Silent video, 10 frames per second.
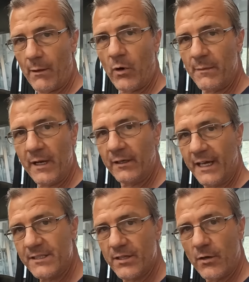I want to be able to
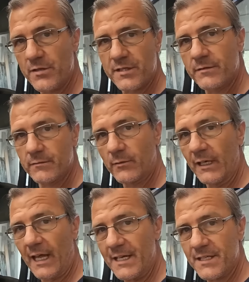get to those
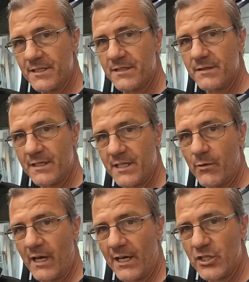relays and see
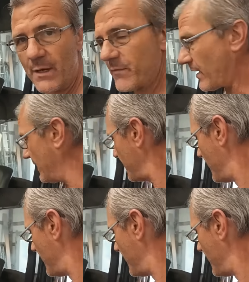what kind of shape they're in.